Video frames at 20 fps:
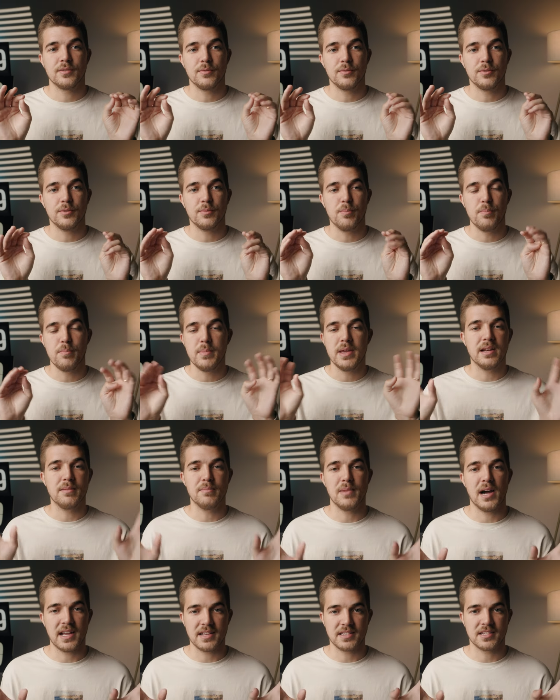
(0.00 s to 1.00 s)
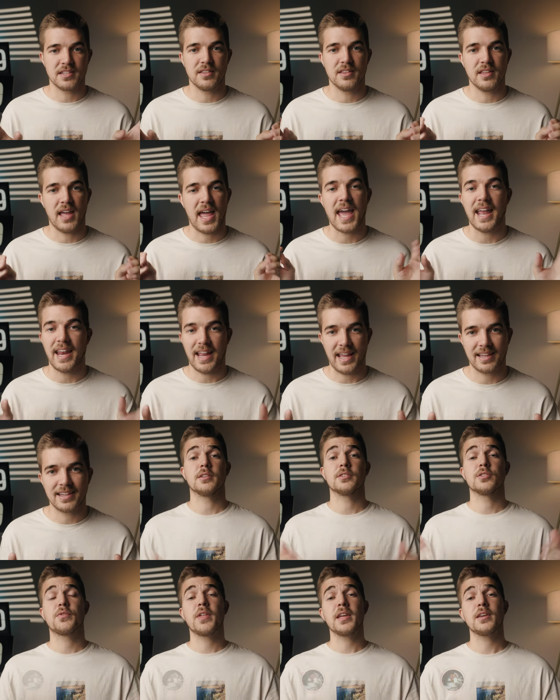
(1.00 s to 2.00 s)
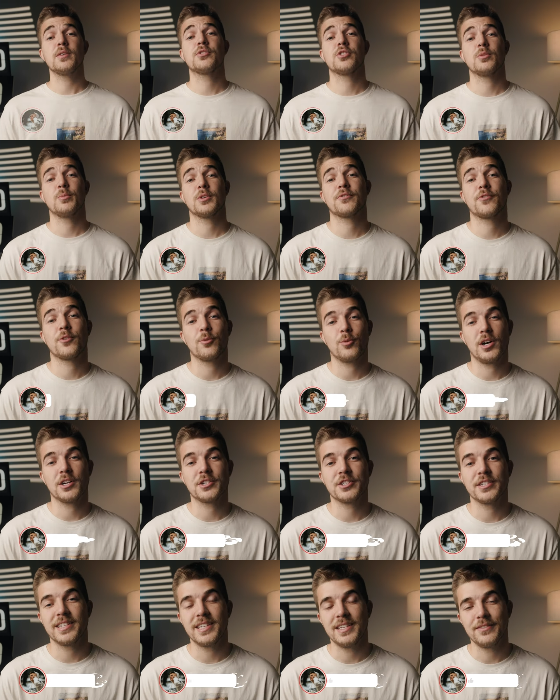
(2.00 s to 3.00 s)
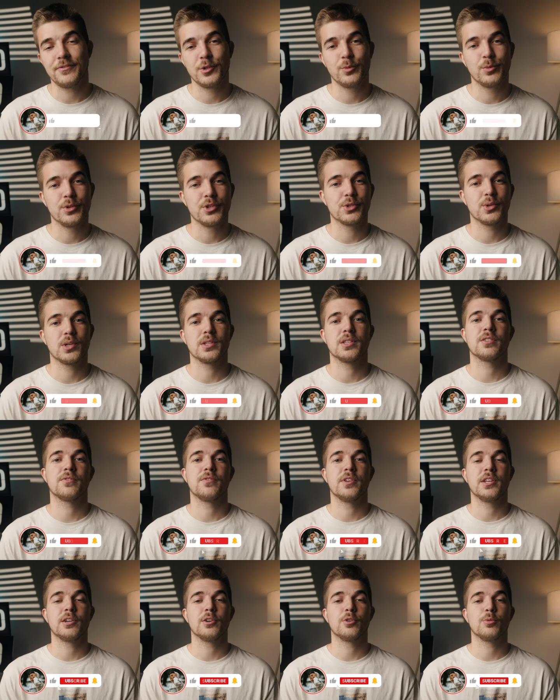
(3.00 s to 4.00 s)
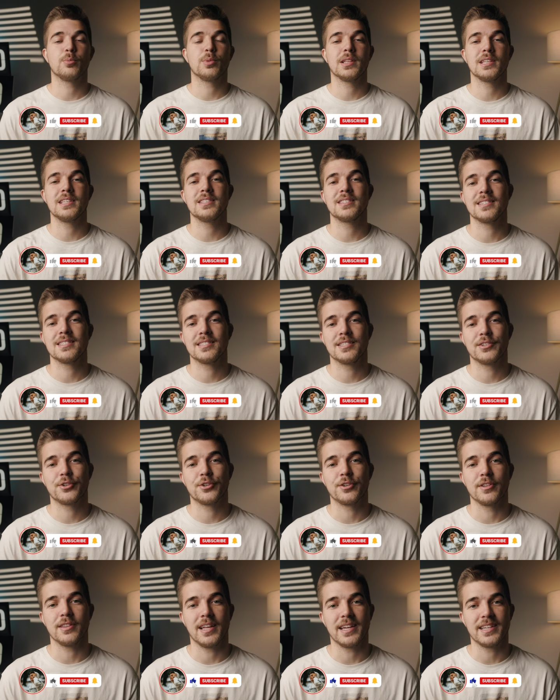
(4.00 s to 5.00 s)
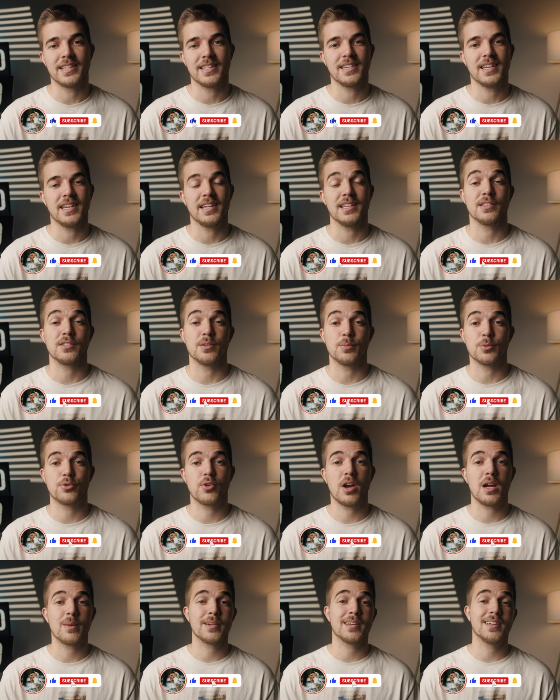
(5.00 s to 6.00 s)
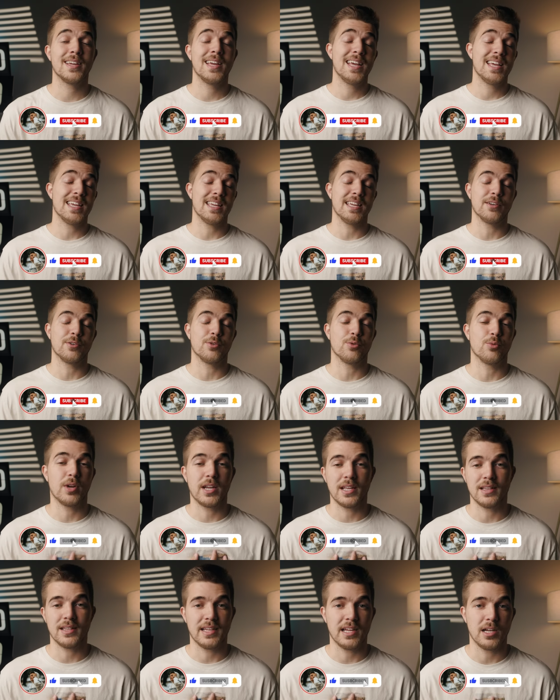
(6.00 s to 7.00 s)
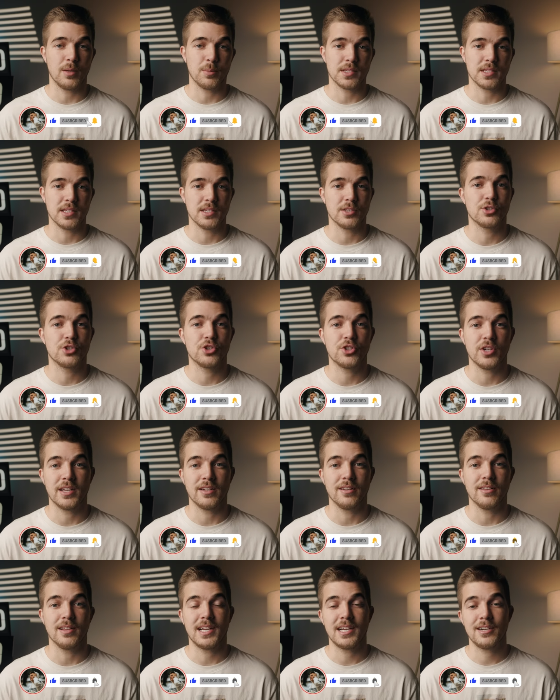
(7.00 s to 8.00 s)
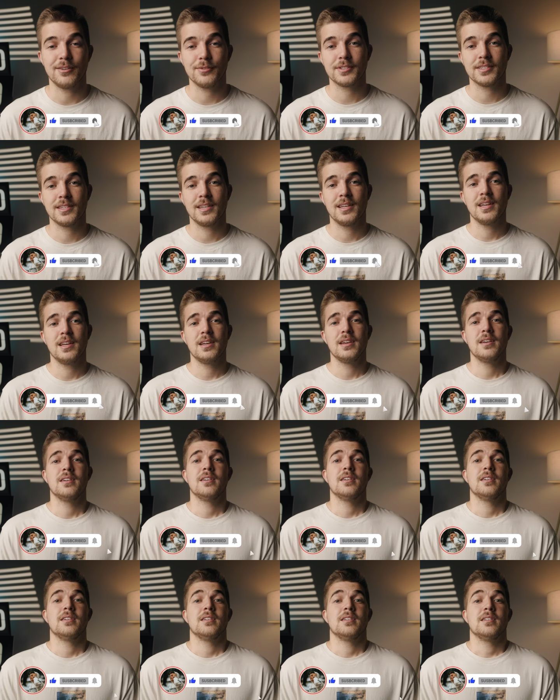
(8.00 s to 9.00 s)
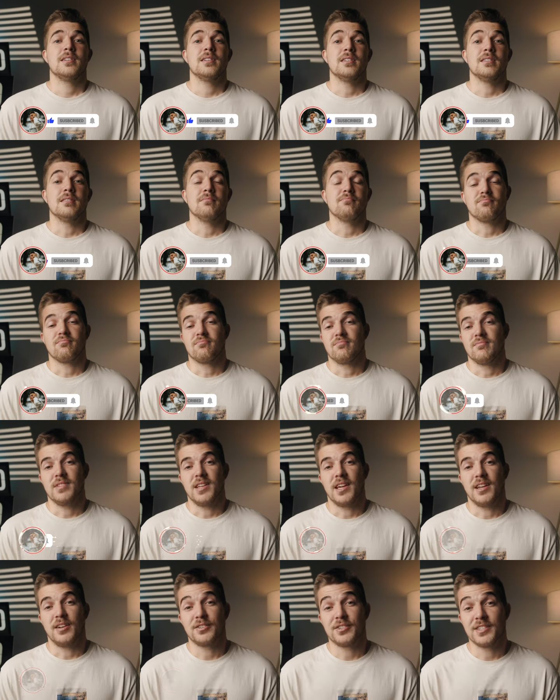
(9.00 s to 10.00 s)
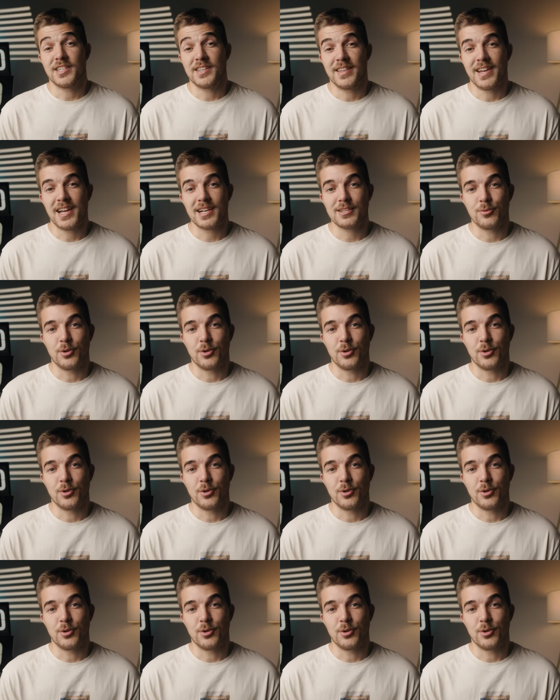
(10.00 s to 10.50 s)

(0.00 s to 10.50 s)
minimized the headache. So thank you so much for watching. If you enjoyed this video, please consider liking and subscribing. It greatly helps this channel out. And I'll see you in the next